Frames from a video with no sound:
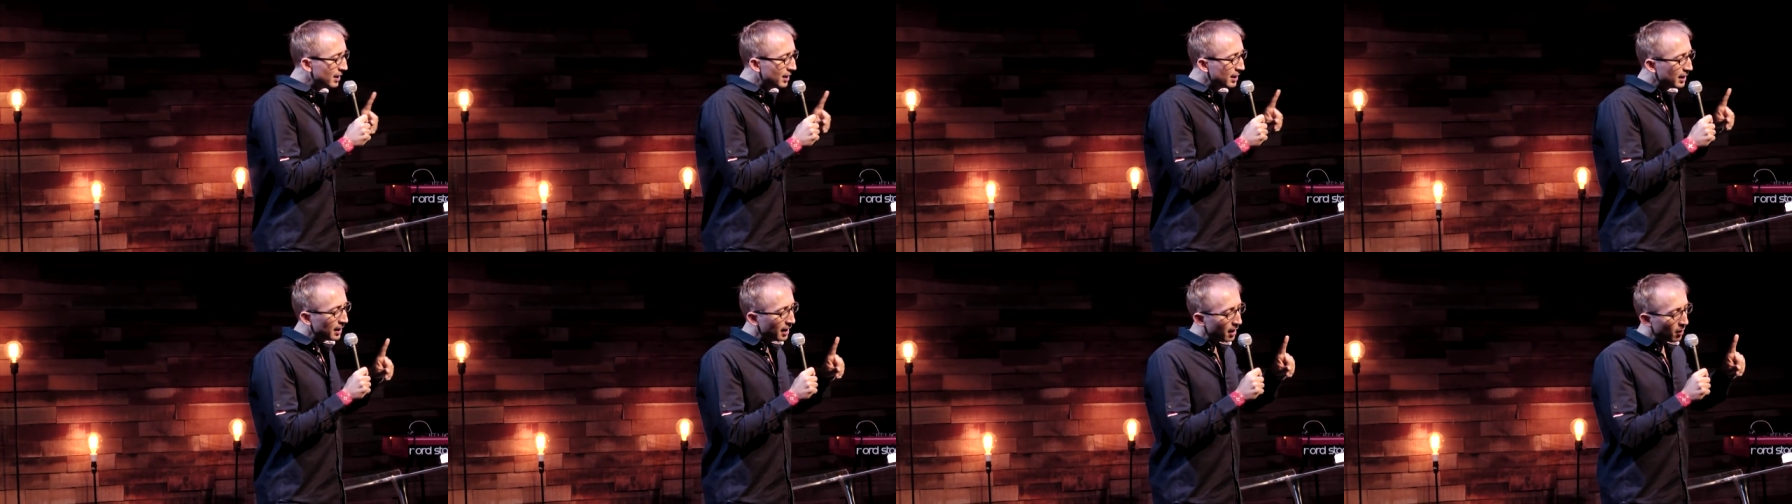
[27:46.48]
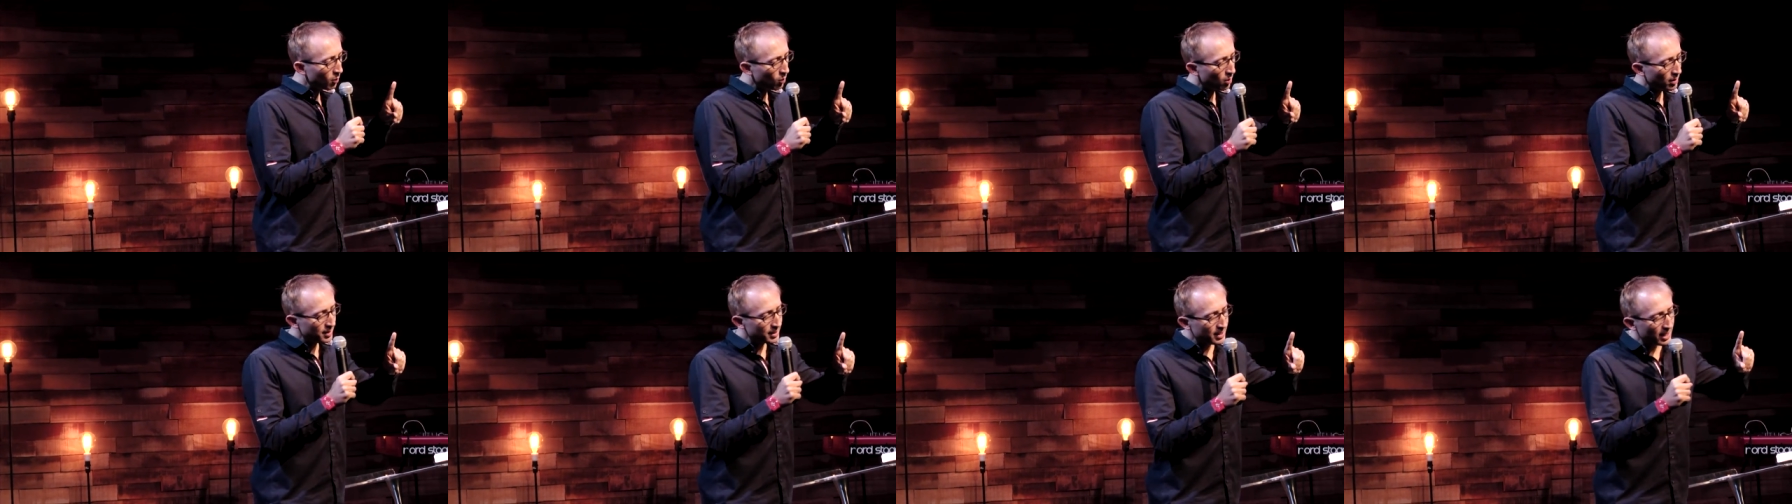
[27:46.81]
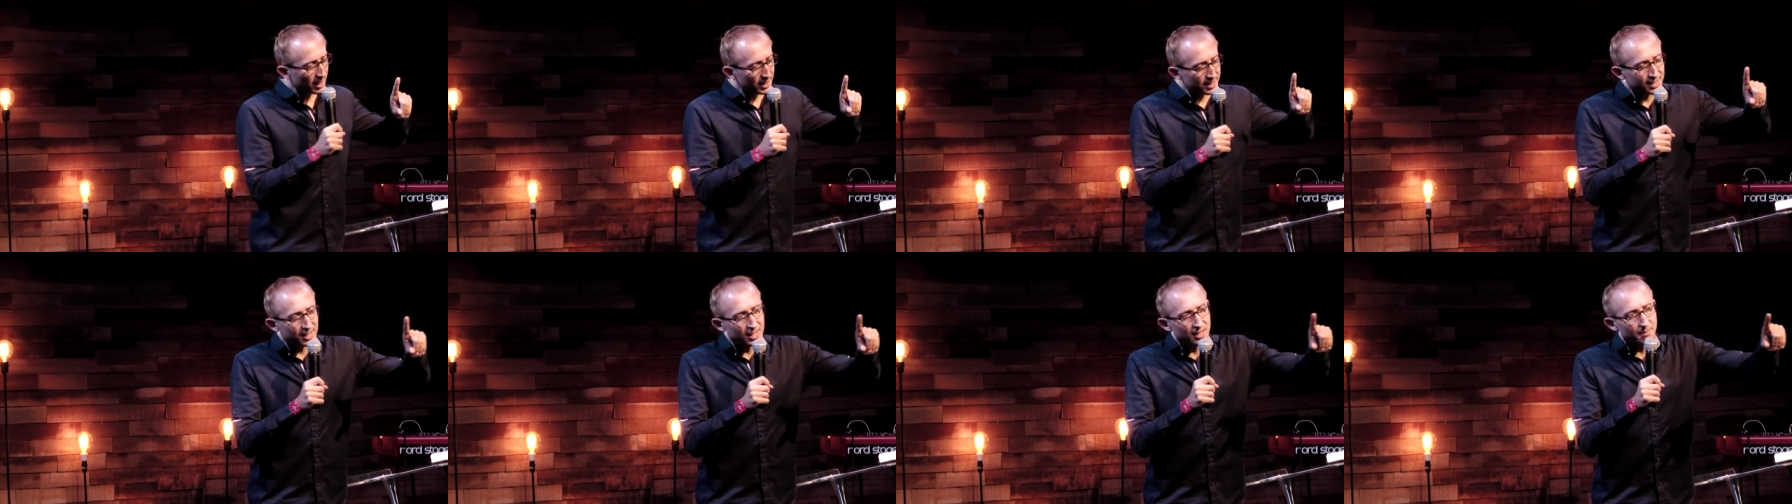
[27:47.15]
one day
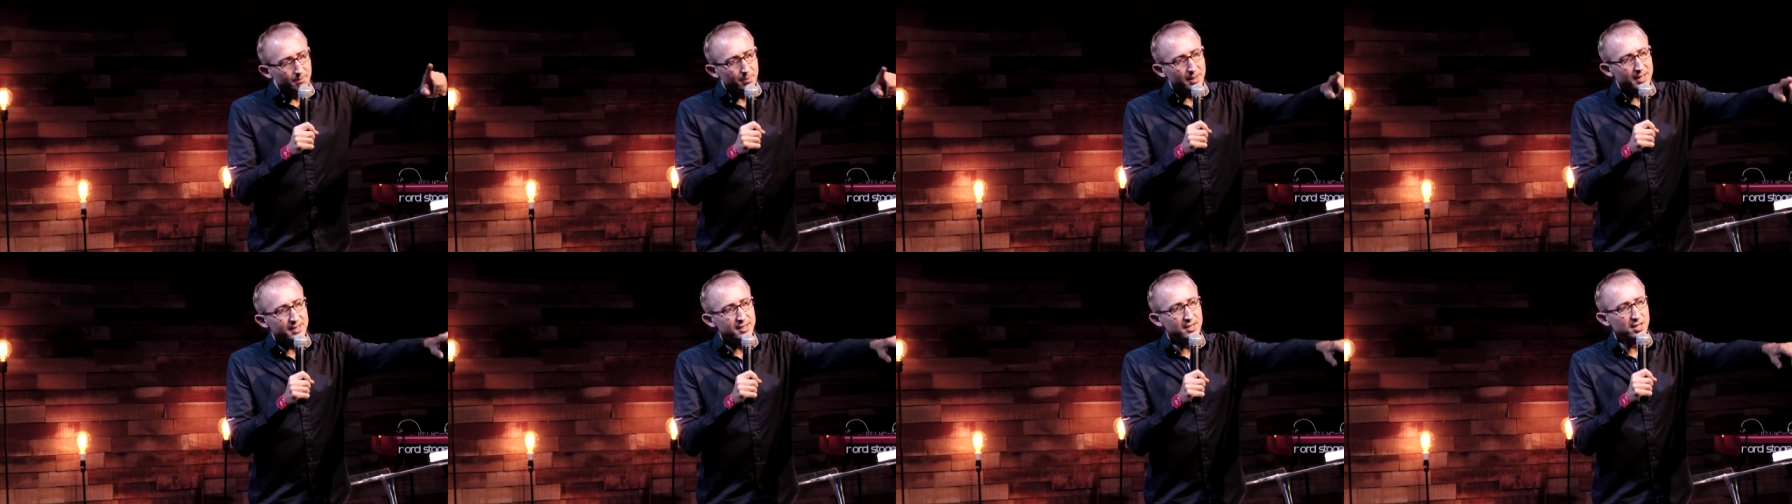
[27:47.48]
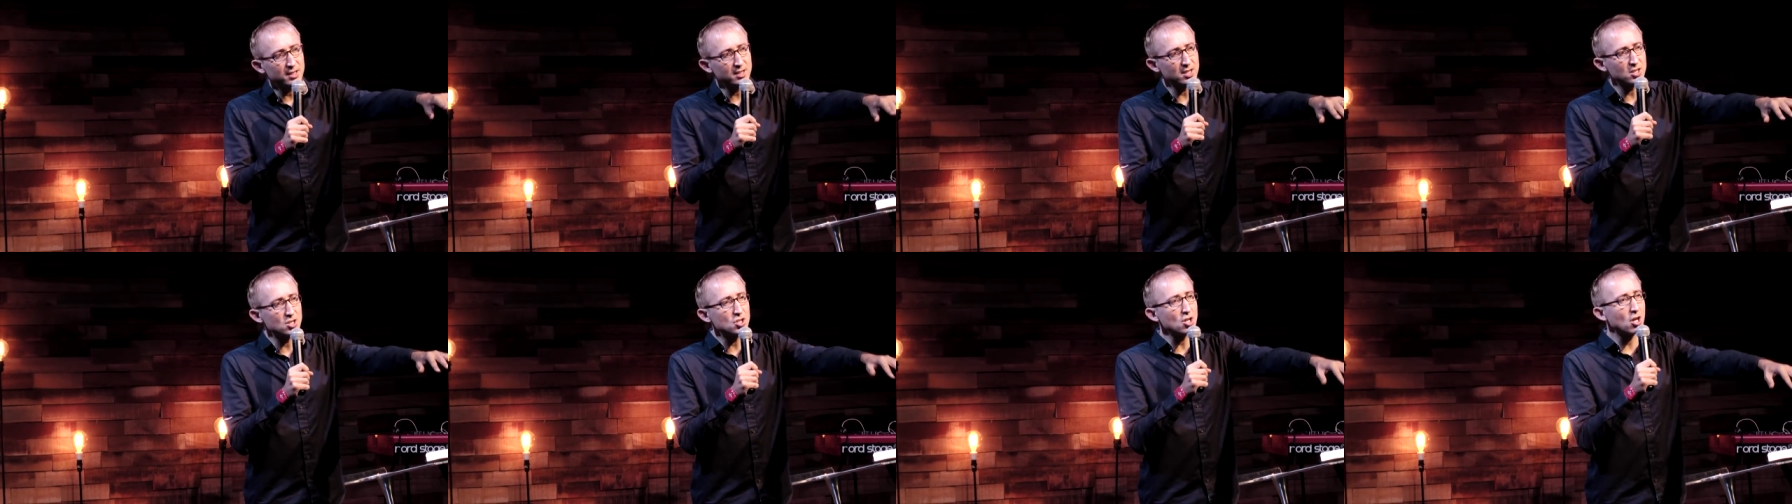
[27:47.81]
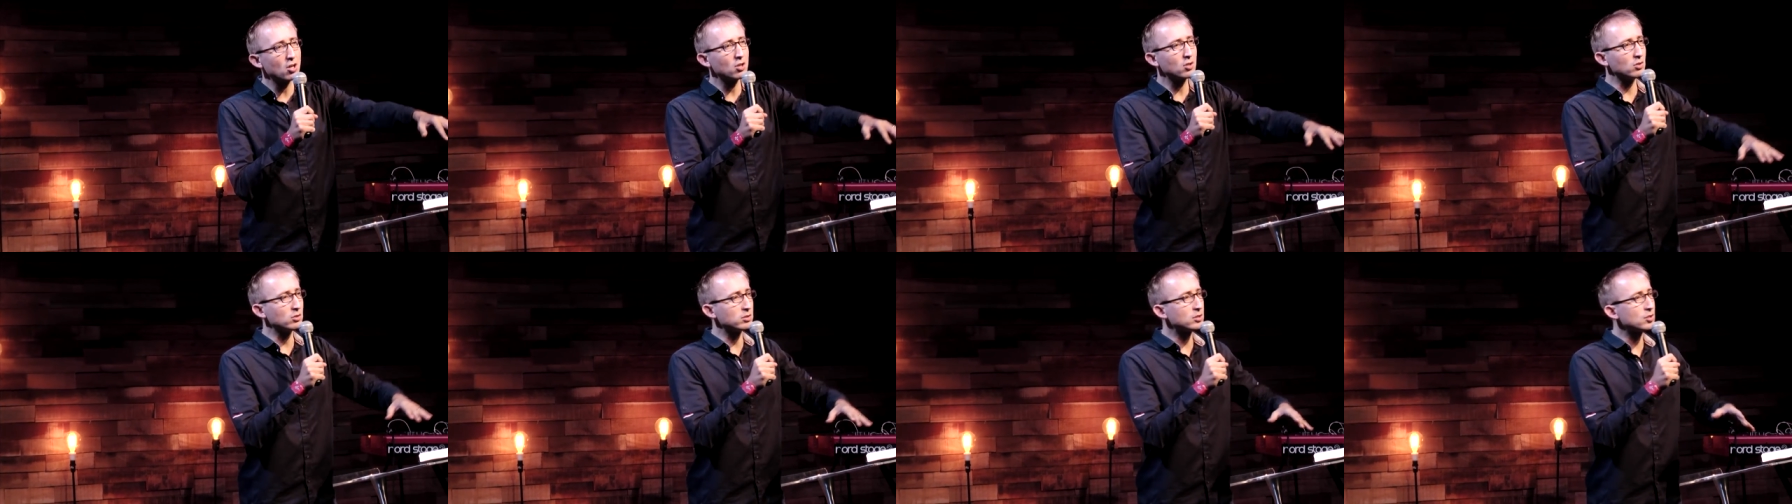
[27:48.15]
deep into the
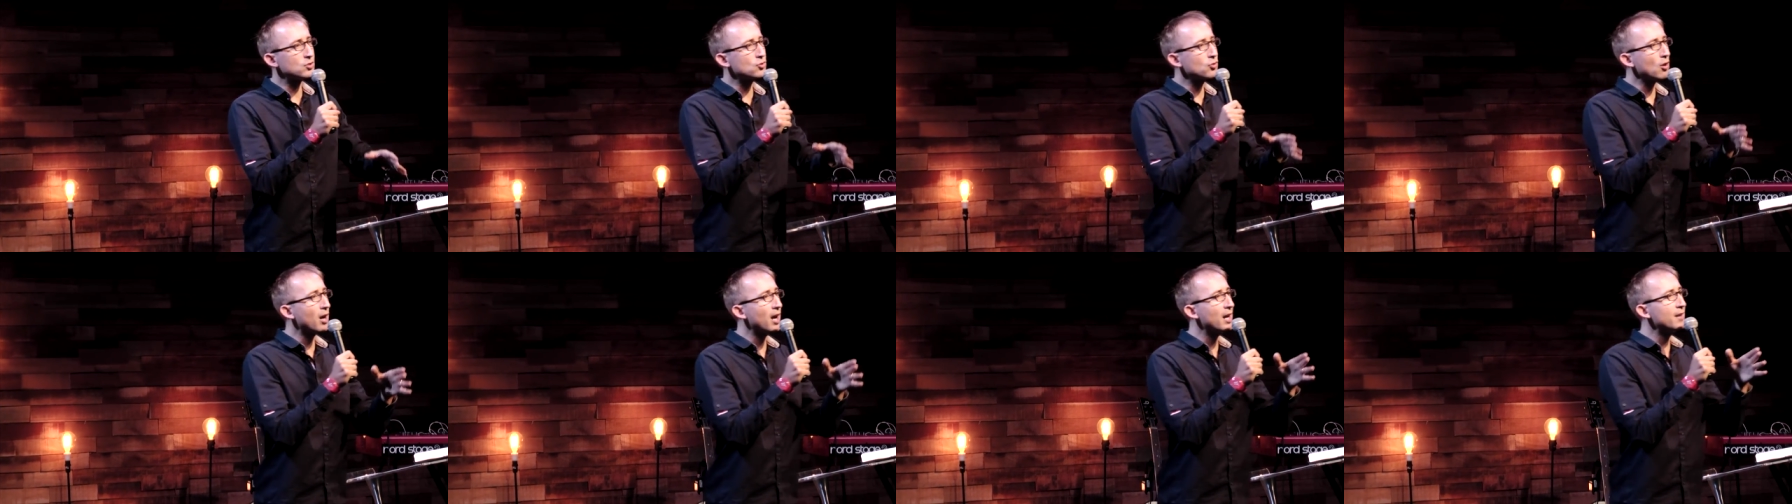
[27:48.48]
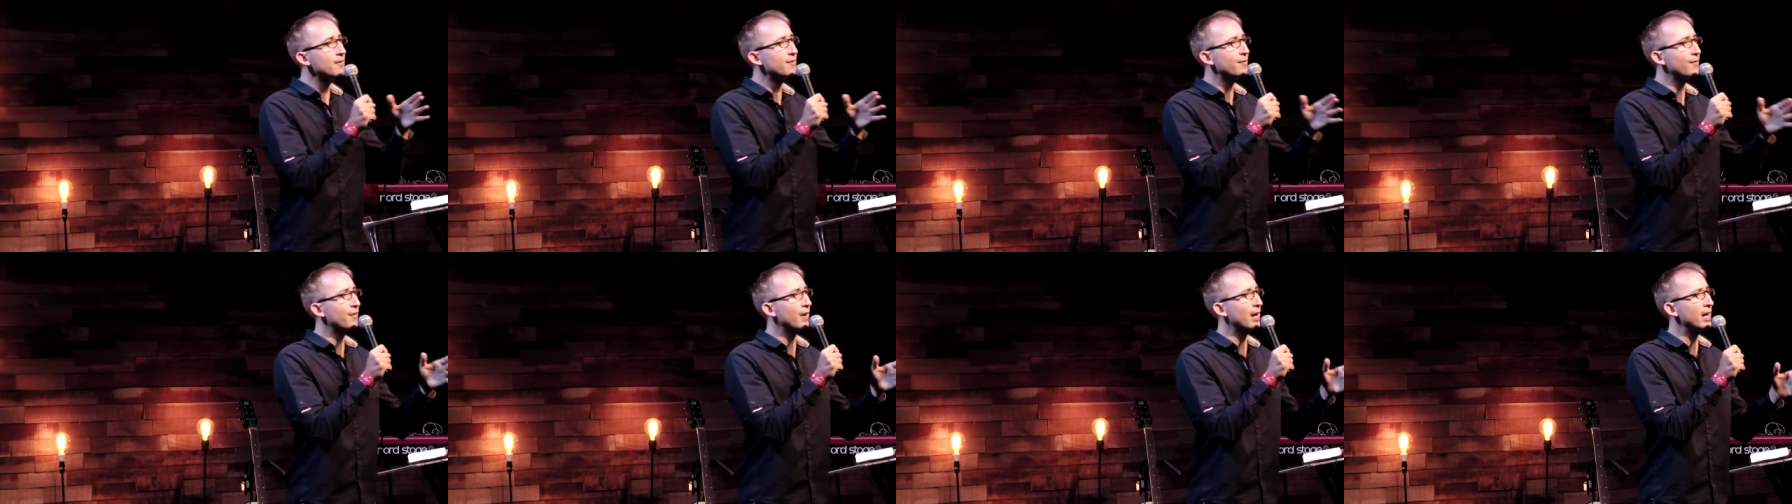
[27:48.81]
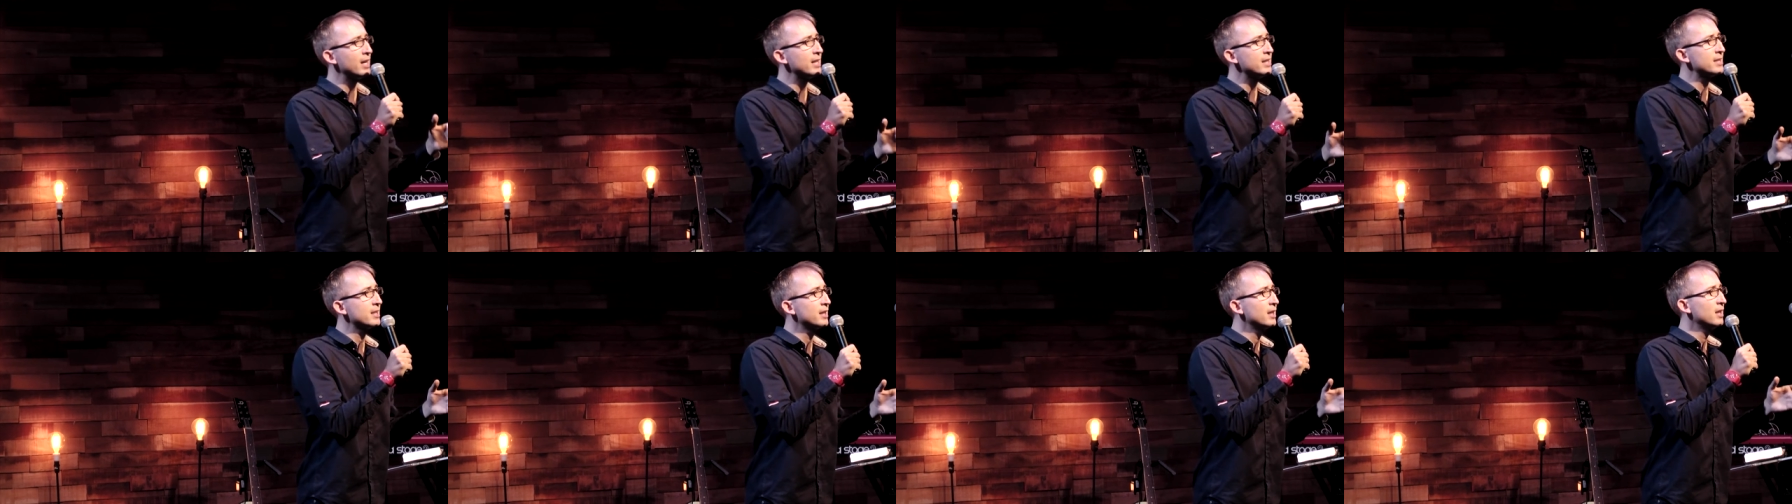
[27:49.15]
jungle to try and
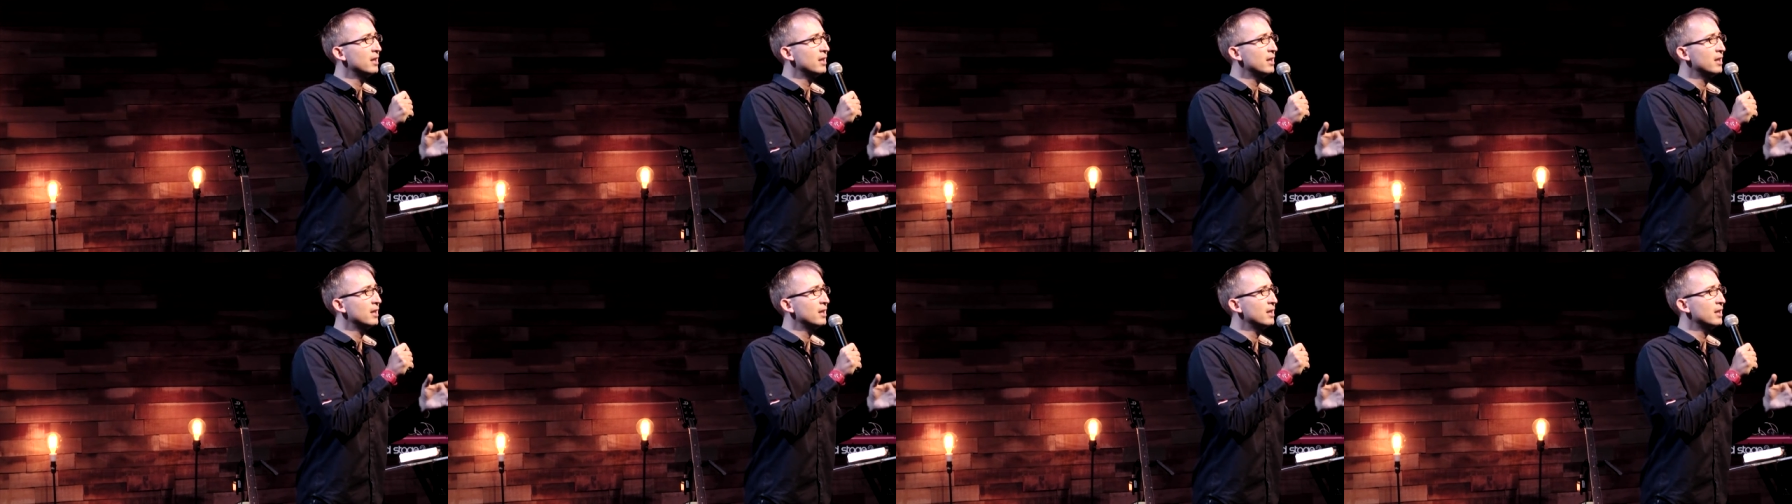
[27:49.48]
find